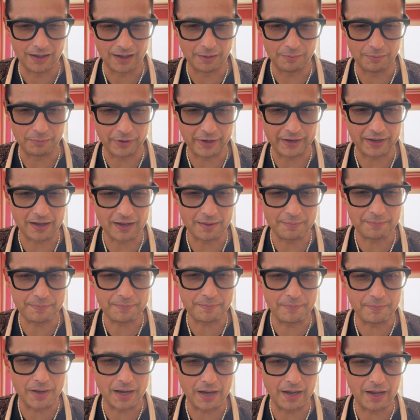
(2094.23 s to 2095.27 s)
Bring up
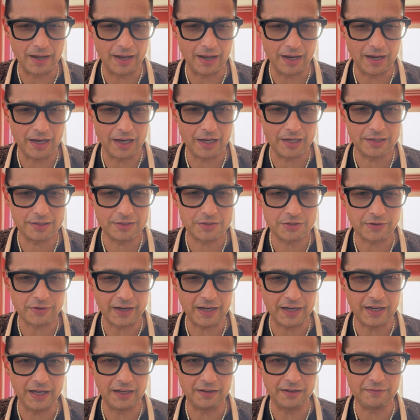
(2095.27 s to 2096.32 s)
my
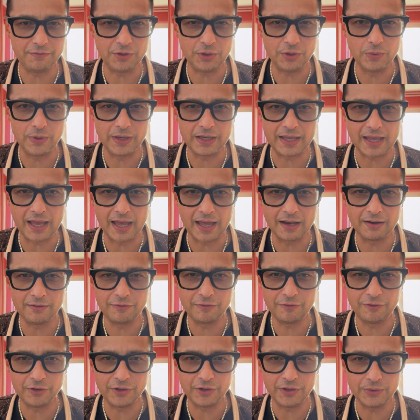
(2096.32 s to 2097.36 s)
trading view again
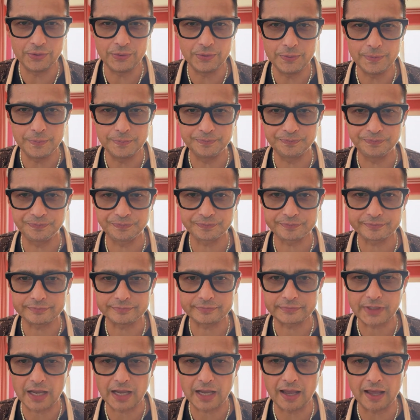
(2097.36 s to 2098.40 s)
for you.
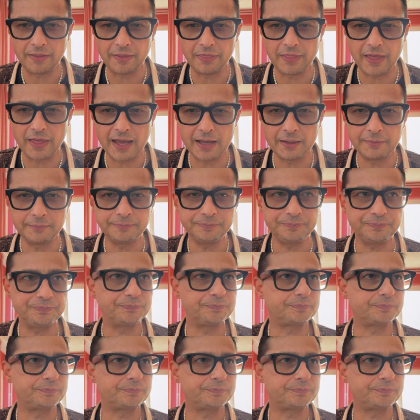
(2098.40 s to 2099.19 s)
And then,